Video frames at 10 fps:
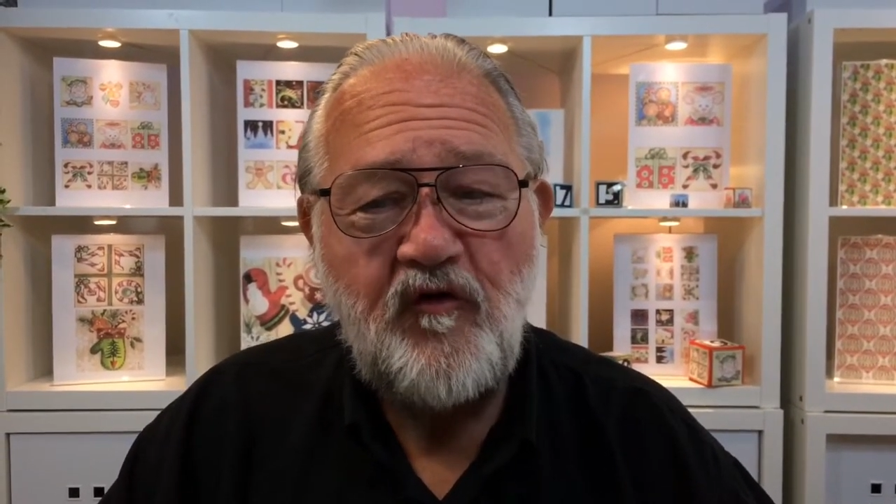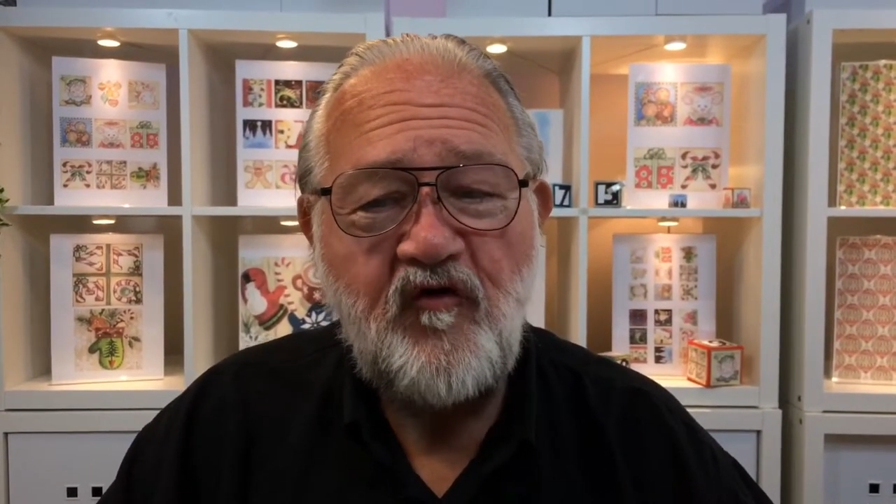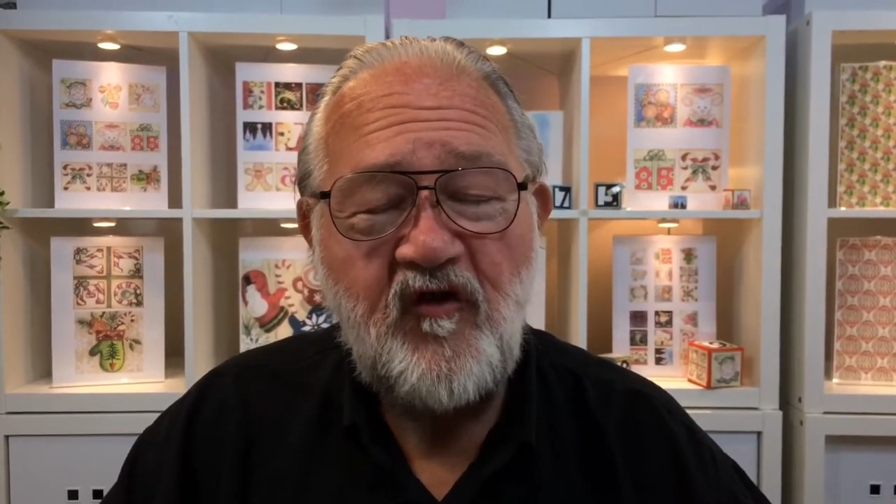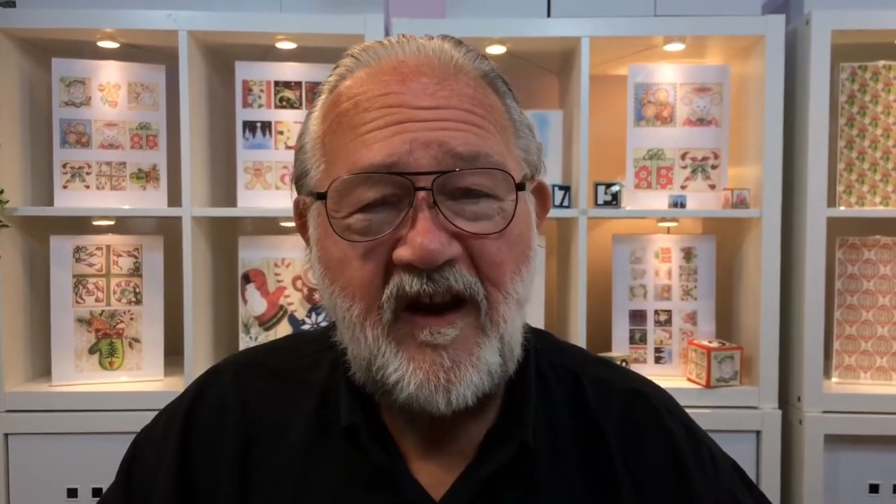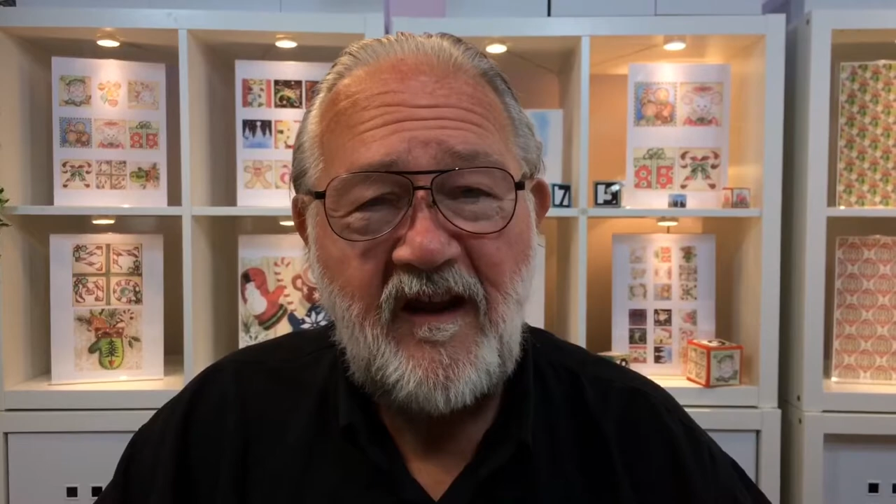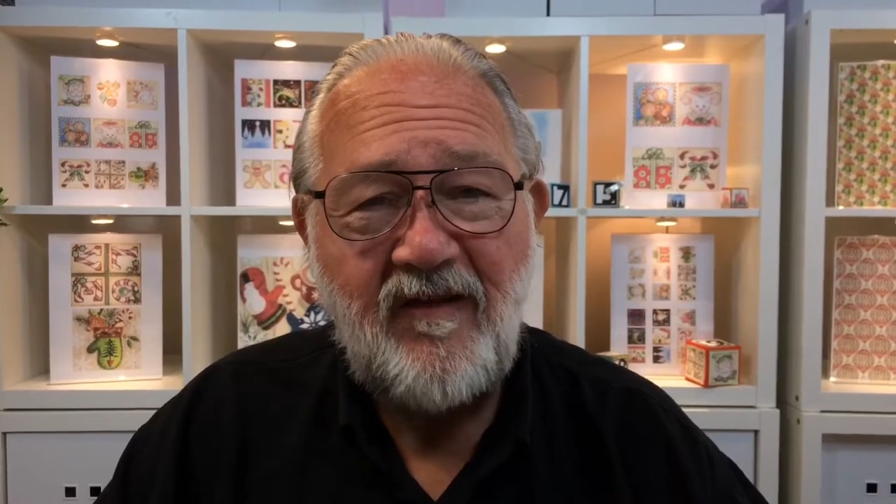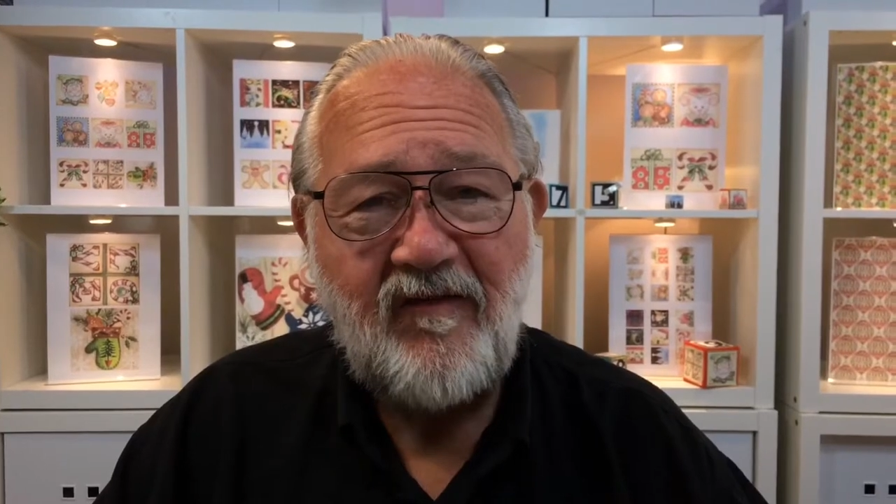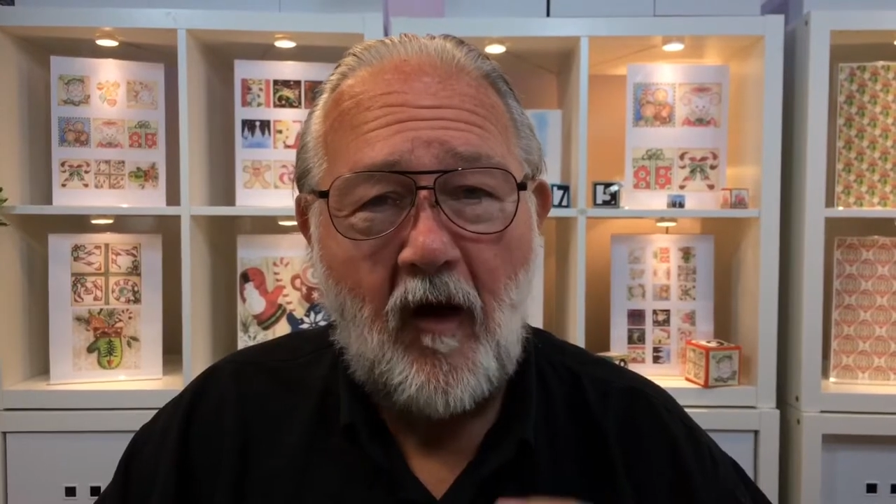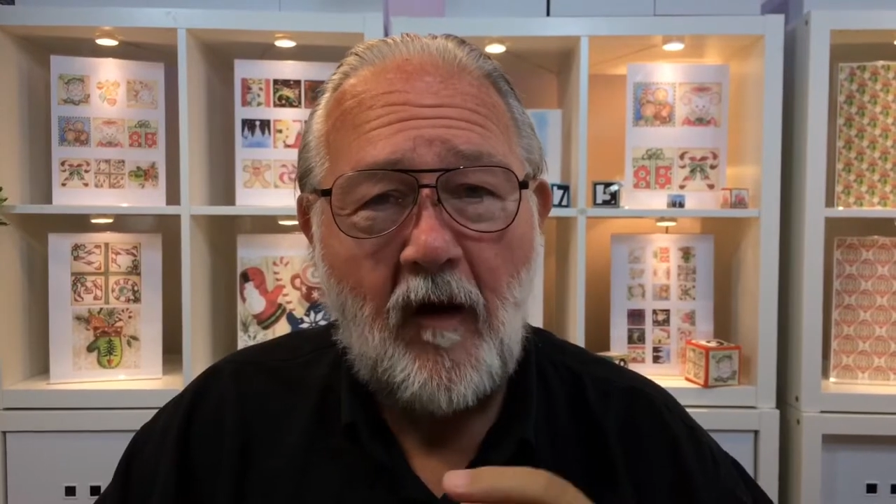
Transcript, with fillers: sheets